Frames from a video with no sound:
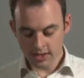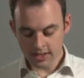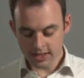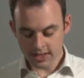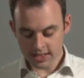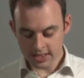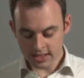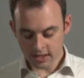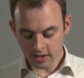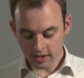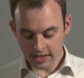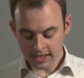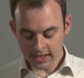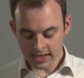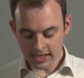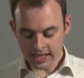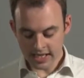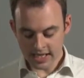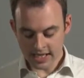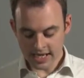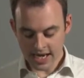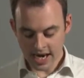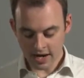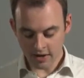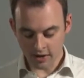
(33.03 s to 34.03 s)

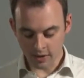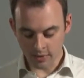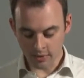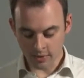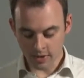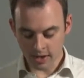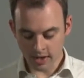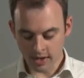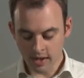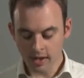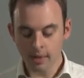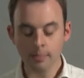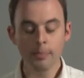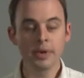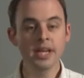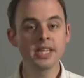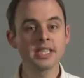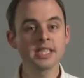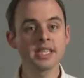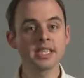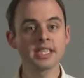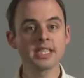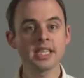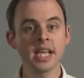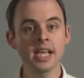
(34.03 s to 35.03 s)
slightly narrower. But
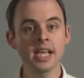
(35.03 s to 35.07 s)
it's the